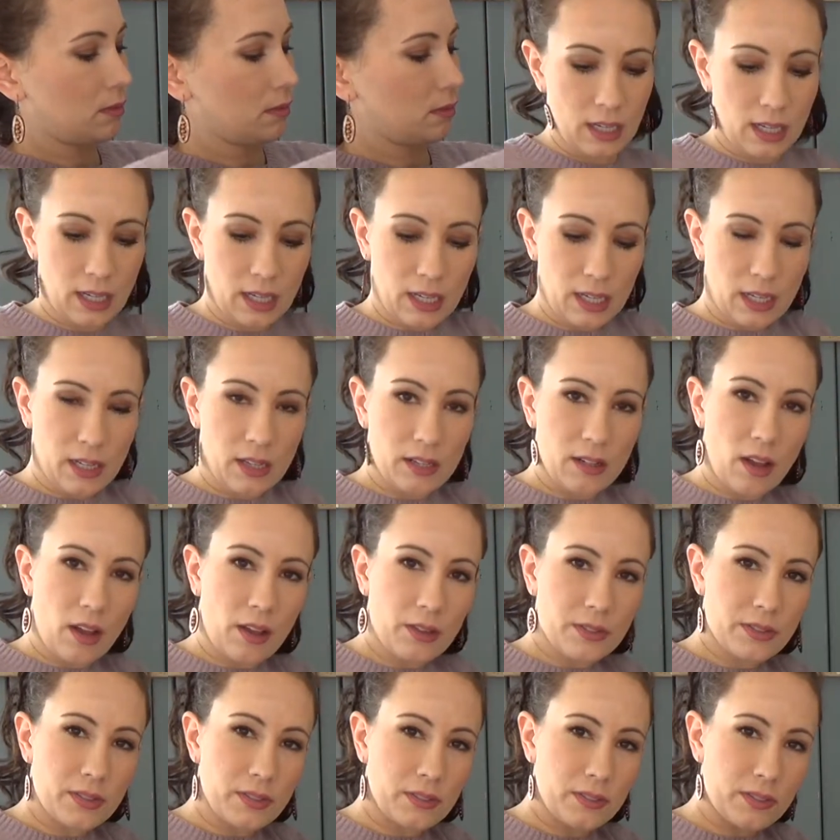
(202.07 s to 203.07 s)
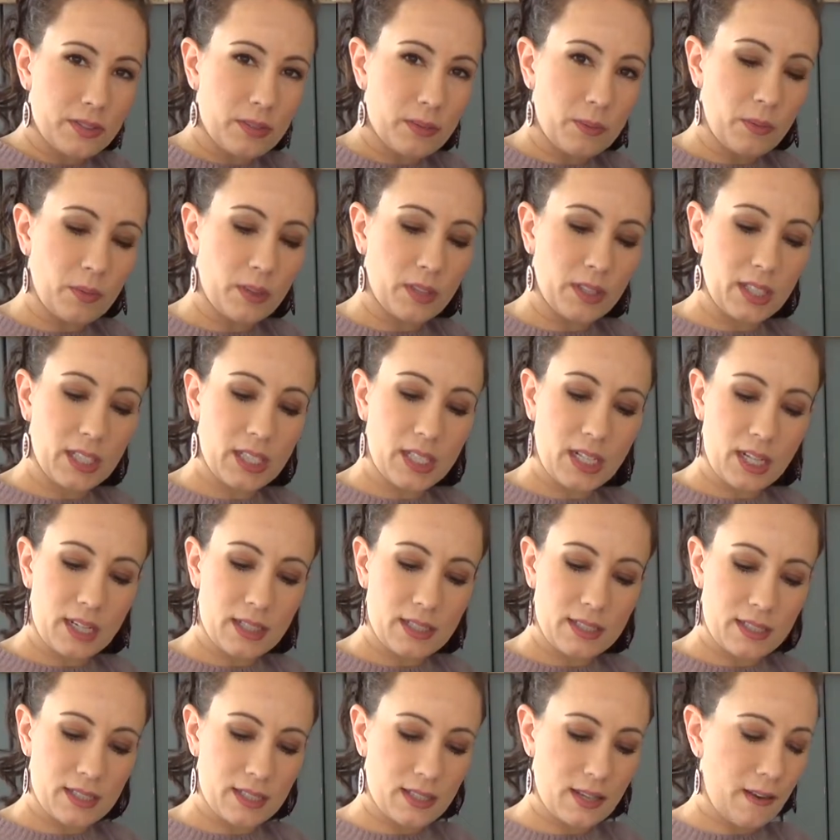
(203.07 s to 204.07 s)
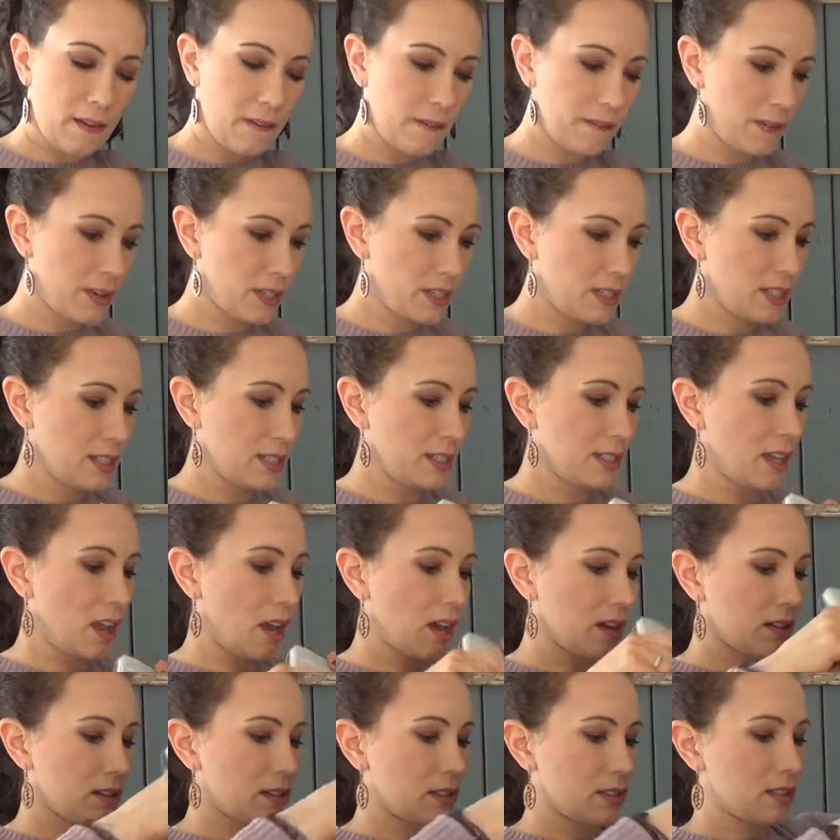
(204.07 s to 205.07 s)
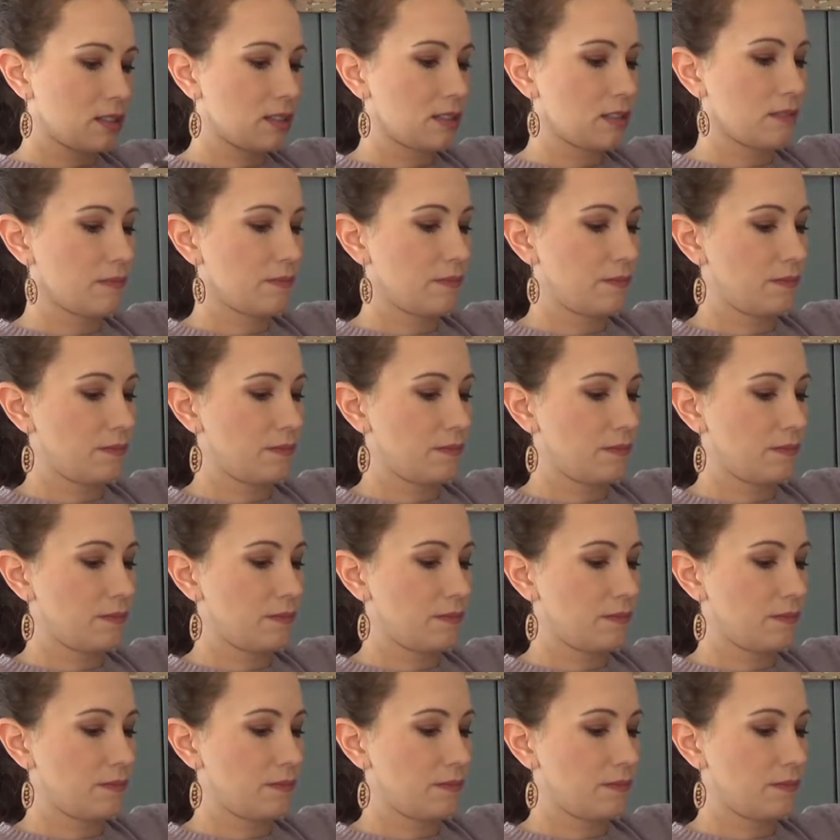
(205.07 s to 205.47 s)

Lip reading: And also some really nice fuzzy socks.